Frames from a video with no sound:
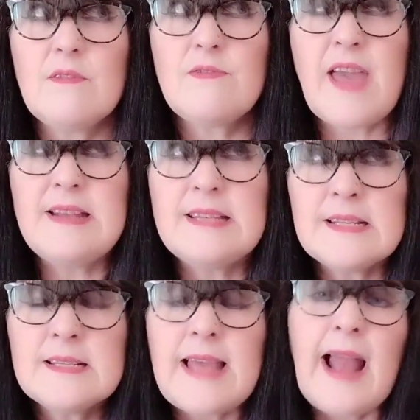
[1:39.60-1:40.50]
they
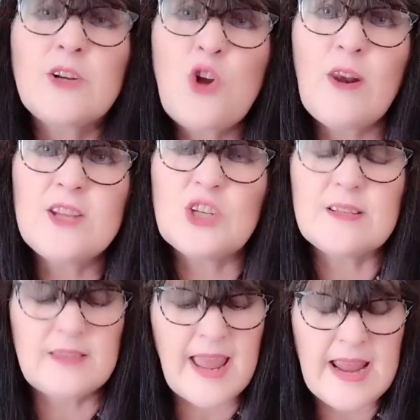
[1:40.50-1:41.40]
didn't acknowledge
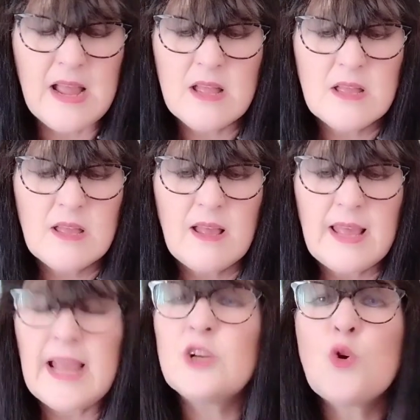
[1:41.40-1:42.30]
it. They
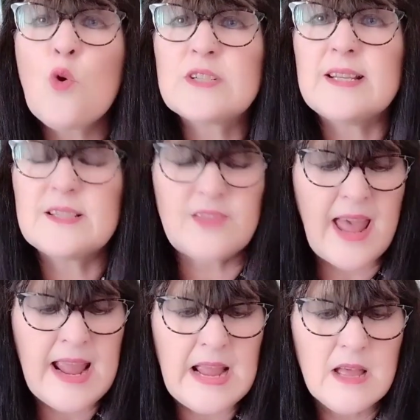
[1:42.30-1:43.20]
ignored it.
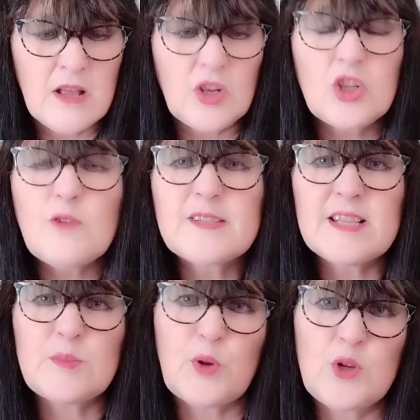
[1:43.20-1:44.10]
They loved
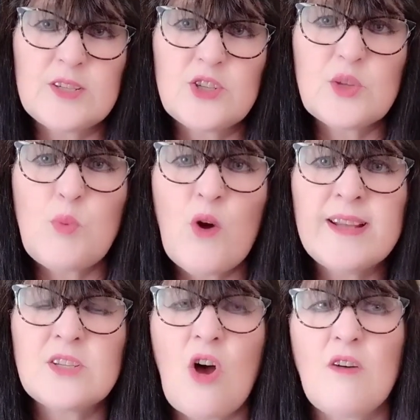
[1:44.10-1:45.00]
this person to the
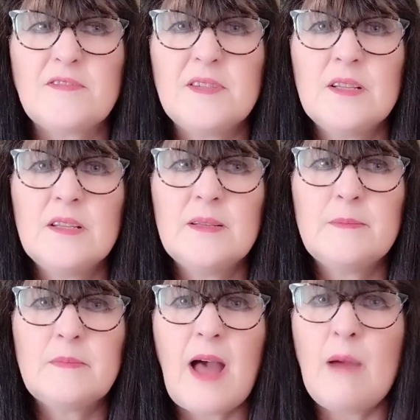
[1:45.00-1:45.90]
point of,
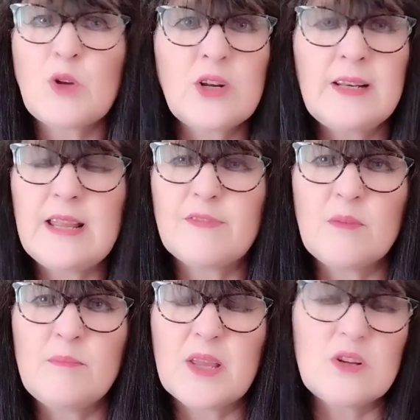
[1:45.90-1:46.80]
I'm not going to leave
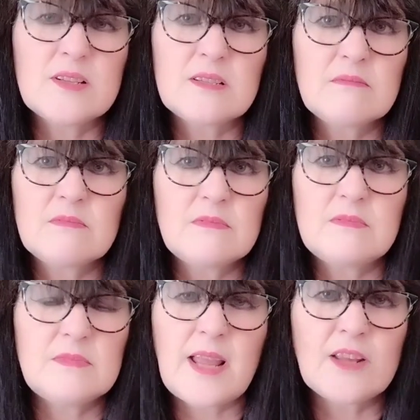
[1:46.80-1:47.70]
them because
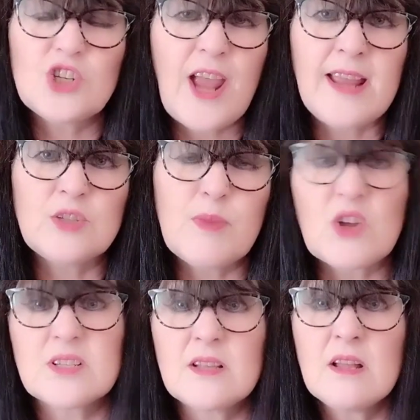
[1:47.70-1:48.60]
they can change,
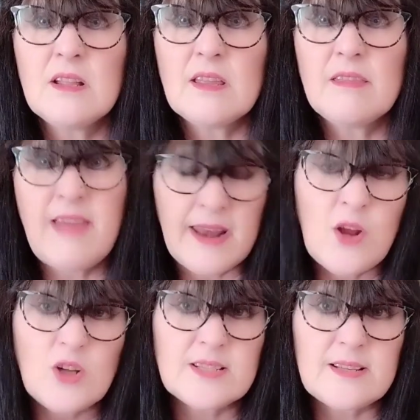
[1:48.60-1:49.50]
because that
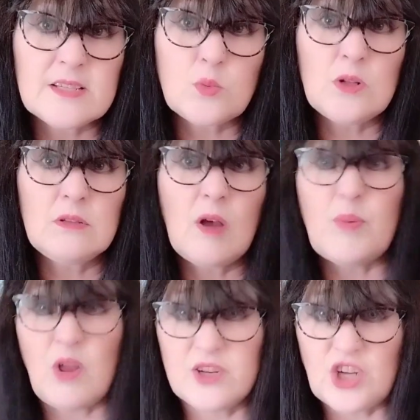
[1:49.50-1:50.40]
narcissist will
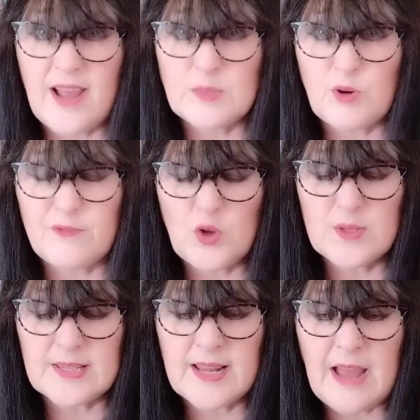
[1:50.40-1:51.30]
apologise
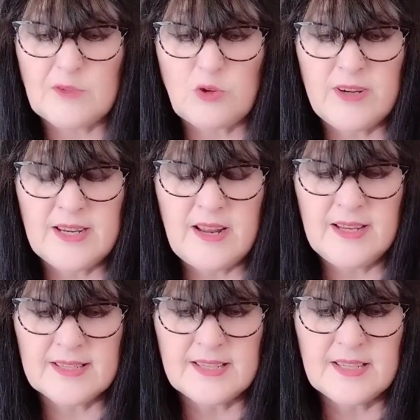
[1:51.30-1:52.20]
profusely after an
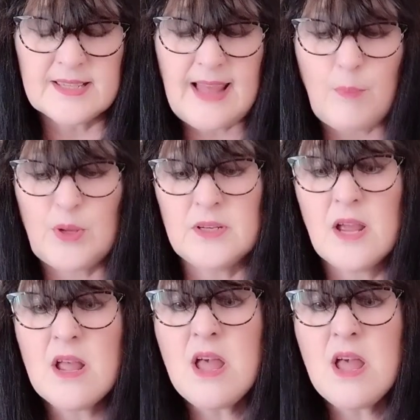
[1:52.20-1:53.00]
incident's happened,